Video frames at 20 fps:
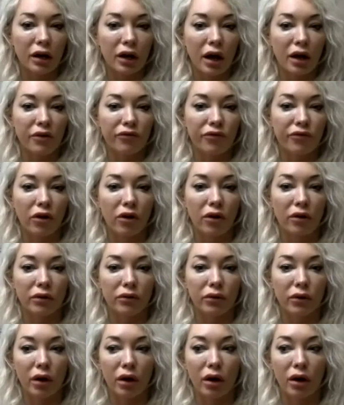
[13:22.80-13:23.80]
I fought
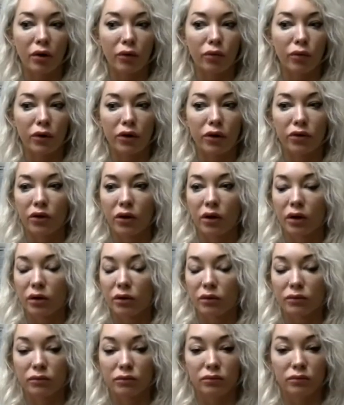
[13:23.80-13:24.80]
uh, one of the